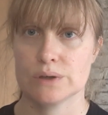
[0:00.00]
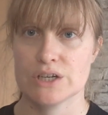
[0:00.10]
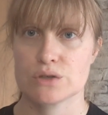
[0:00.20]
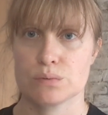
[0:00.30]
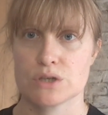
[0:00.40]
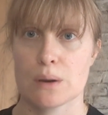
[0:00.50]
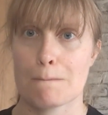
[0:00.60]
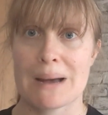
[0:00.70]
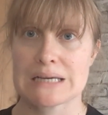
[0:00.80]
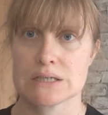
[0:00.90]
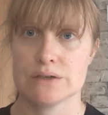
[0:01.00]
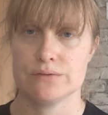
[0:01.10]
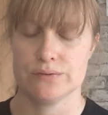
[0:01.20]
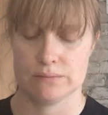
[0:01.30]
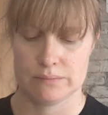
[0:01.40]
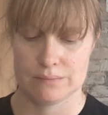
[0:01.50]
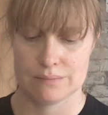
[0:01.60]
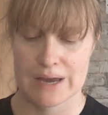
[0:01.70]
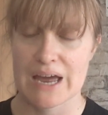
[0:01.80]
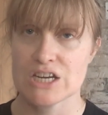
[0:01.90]
which was a massive
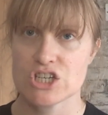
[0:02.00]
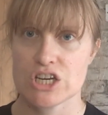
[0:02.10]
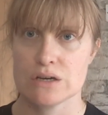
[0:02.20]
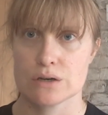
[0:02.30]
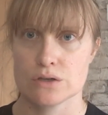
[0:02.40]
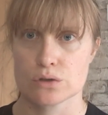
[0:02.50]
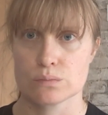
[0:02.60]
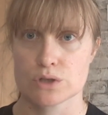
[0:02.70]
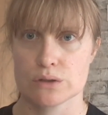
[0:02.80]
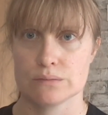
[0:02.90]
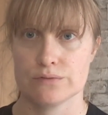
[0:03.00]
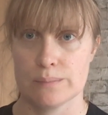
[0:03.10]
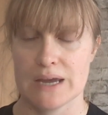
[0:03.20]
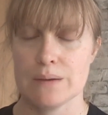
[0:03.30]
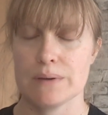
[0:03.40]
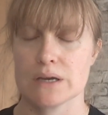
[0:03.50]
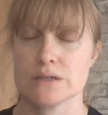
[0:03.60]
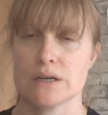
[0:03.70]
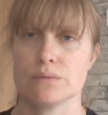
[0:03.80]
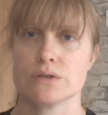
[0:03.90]
energy consumption for me,
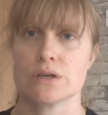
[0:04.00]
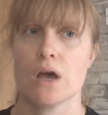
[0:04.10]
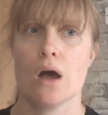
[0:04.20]
because it was